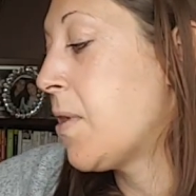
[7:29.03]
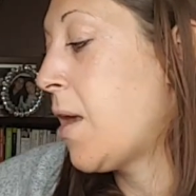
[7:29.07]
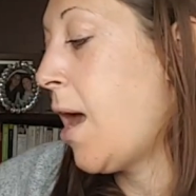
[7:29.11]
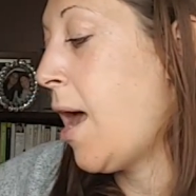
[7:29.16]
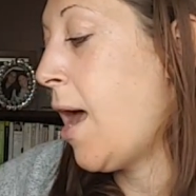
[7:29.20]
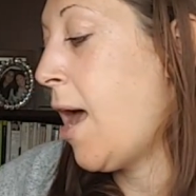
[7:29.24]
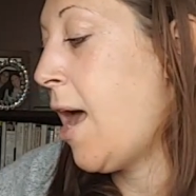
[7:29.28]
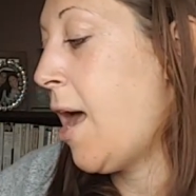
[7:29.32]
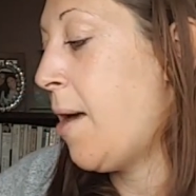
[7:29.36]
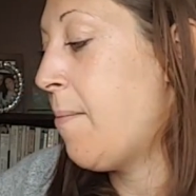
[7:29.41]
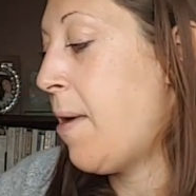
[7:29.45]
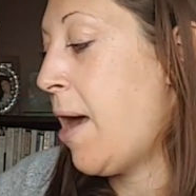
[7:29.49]

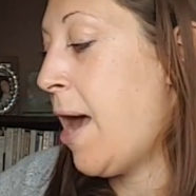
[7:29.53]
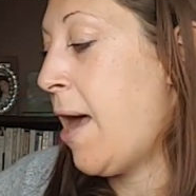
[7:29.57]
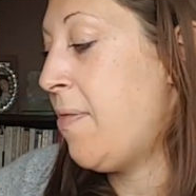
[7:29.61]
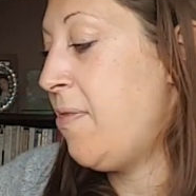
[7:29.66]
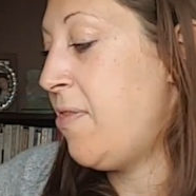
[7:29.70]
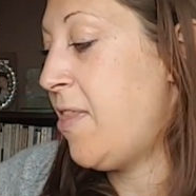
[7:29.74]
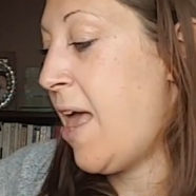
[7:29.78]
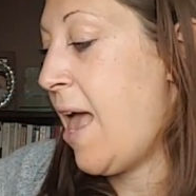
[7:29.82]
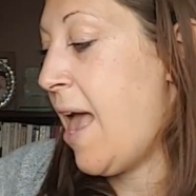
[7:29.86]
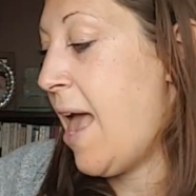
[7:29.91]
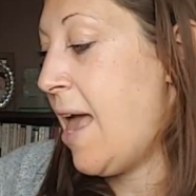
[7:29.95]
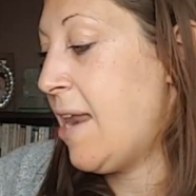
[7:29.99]

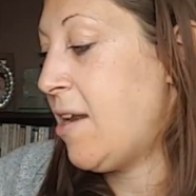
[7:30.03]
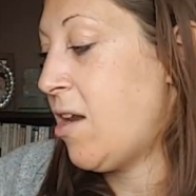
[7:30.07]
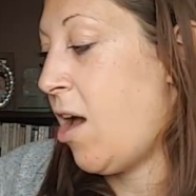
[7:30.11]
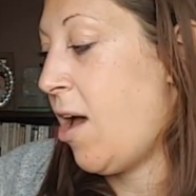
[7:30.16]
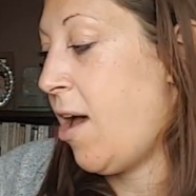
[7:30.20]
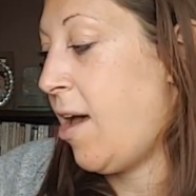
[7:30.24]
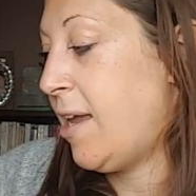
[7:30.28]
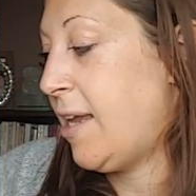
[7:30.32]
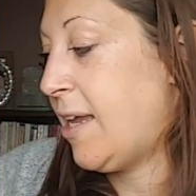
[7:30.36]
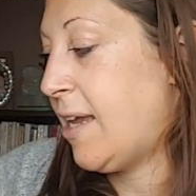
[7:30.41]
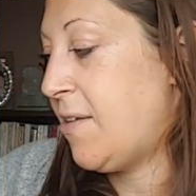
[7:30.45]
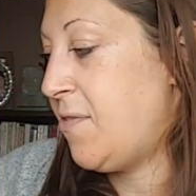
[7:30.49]
And then
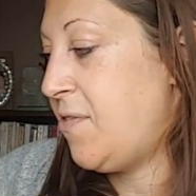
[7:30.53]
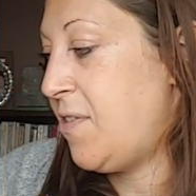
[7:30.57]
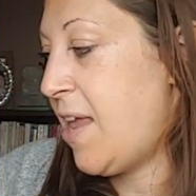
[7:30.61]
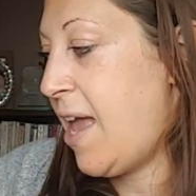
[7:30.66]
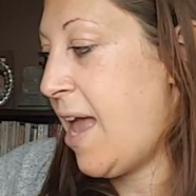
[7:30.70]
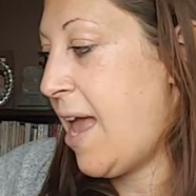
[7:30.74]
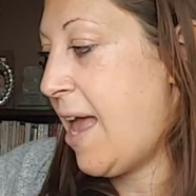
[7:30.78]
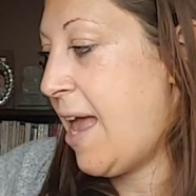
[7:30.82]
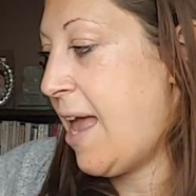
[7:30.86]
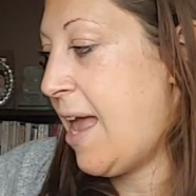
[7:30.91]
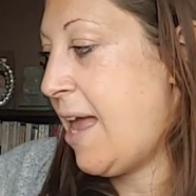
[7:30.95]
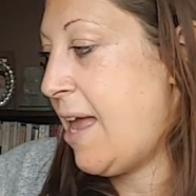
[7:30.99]
I can
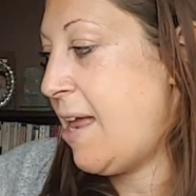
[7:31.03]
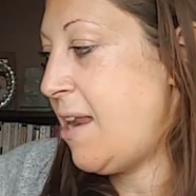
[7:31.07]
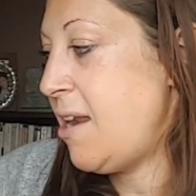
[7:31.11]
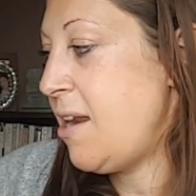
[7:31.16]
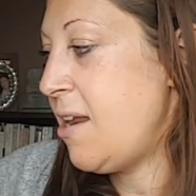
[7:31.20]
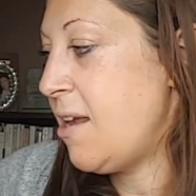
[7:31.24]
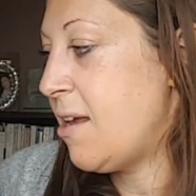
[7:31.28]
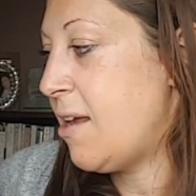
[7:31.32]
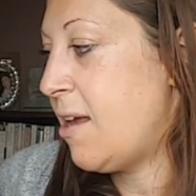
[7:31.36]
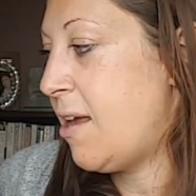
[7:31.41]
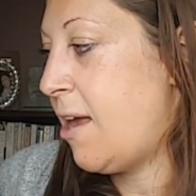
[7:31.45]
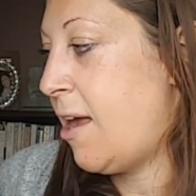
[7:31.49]

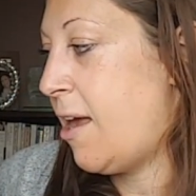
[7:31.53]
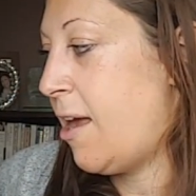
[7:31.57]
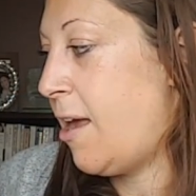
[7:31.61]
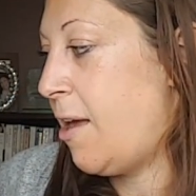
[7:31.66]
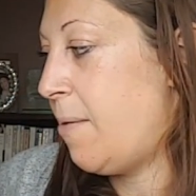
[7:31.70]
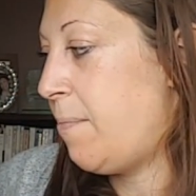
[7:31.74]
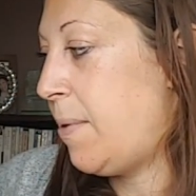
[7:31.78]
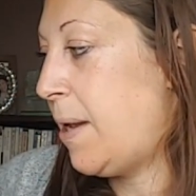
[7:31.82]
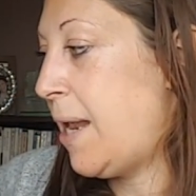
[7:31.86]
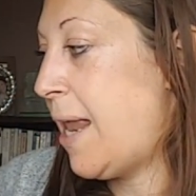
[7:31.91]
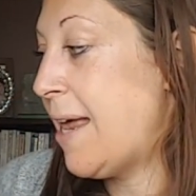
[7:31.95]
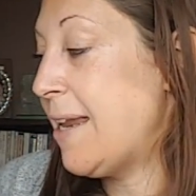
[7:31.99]
then
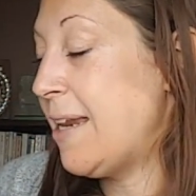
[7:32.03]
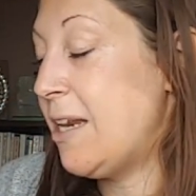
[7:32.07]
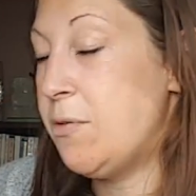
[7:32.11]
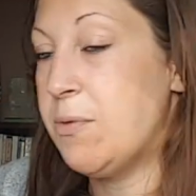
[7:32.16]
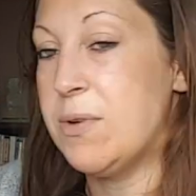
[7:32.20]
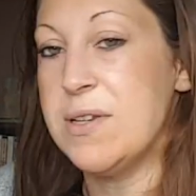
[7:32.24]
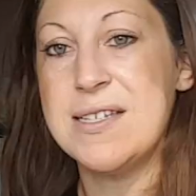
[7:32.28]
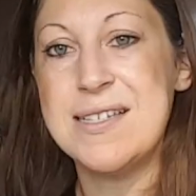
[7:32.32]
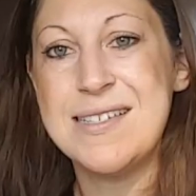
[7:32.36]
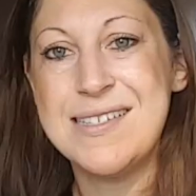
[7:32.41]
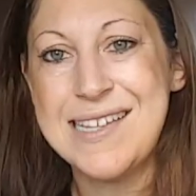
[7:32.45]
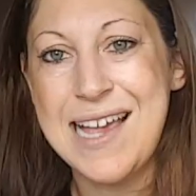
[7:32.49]
plan in,
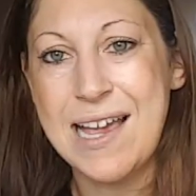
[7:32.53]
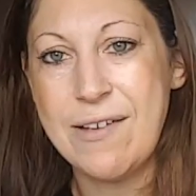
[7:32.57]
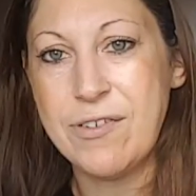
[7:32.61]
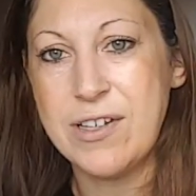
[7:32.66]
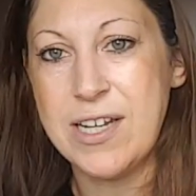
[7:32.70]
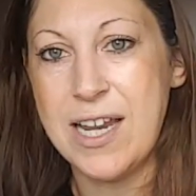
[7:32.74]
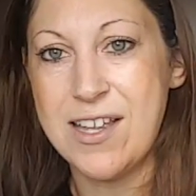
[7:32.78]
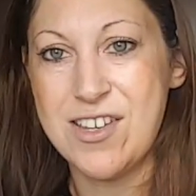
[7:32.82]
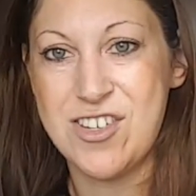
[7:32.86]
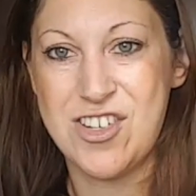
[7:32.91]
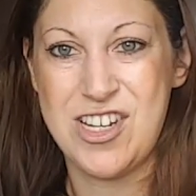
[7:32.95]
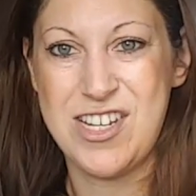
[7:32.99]
well
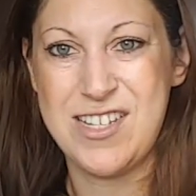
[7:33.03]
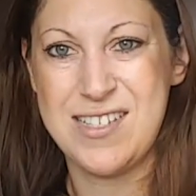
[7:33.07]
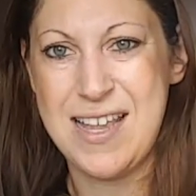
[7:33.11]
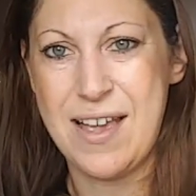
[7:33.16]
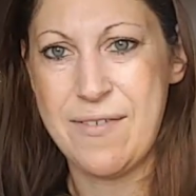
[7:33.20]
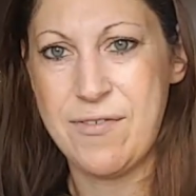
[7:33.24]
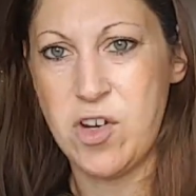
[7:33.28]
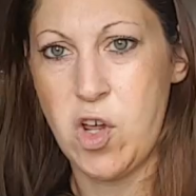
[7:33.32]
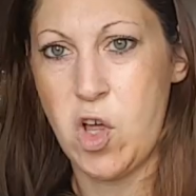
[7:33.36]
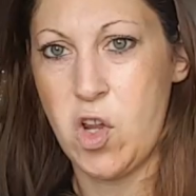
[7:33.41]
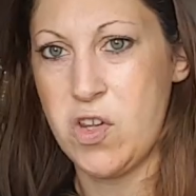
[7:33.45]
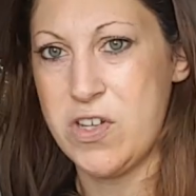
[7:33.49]
7 actually,
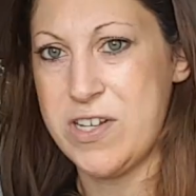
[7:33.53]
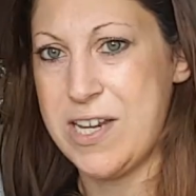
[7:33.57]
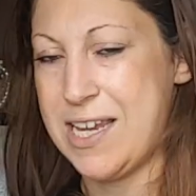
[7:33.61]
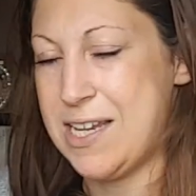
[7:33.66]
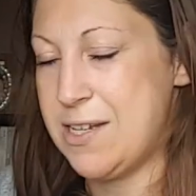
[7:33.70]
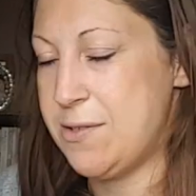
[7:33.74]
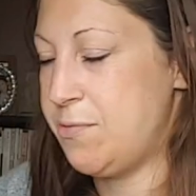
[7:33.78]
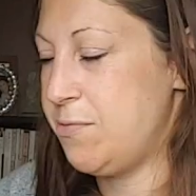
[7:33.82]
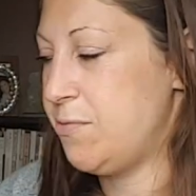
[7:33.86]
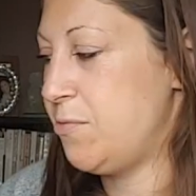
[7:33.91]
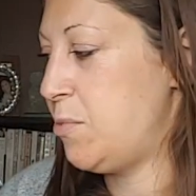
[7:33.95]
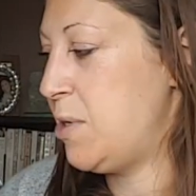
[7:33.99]
7
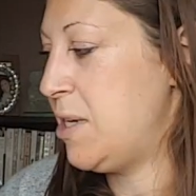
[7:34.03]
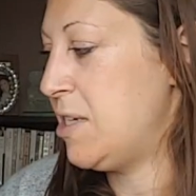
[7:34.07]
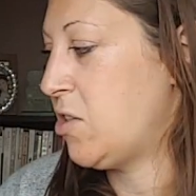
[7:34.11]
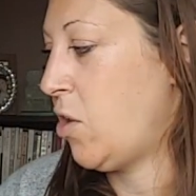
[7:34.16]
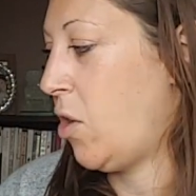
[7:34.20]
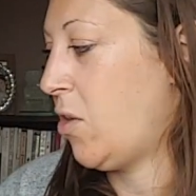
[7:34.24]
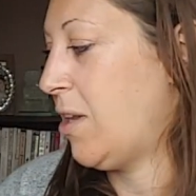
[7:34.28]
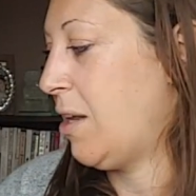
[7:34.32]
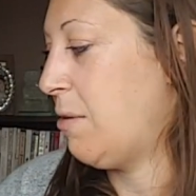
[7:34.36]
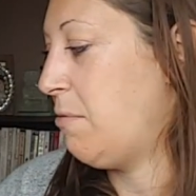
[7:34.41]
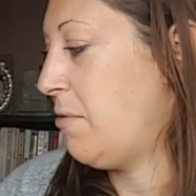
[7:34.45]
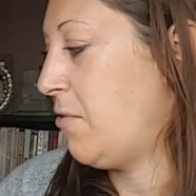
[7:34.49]
weeks
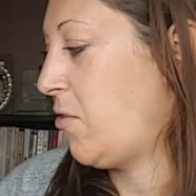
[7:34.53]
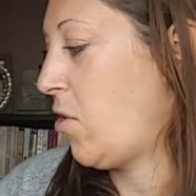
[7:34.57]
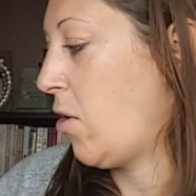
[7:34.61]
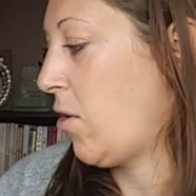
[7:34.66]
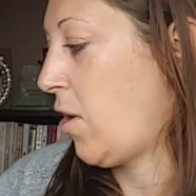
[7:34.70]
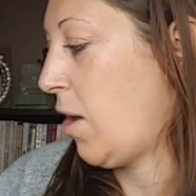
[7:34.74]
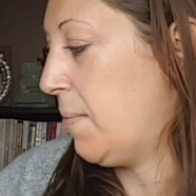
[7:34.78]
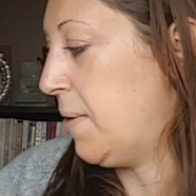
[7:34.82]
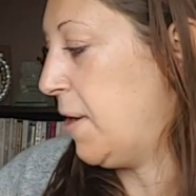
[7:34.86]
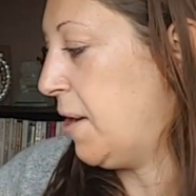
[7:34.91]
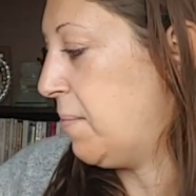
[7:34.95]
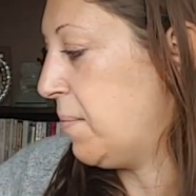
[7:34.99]
holiday we've got
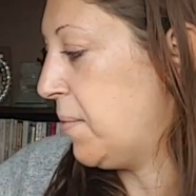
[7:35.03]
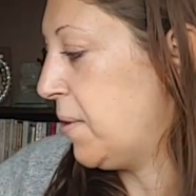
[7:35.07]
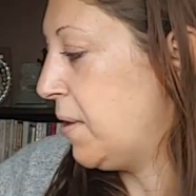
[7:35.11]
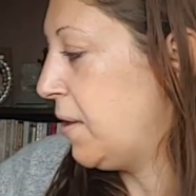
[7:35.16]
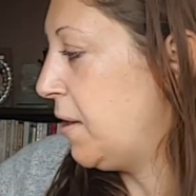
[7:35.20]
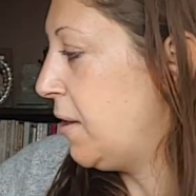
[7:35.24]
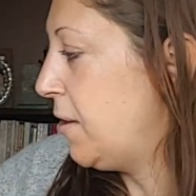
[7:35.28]
coming up.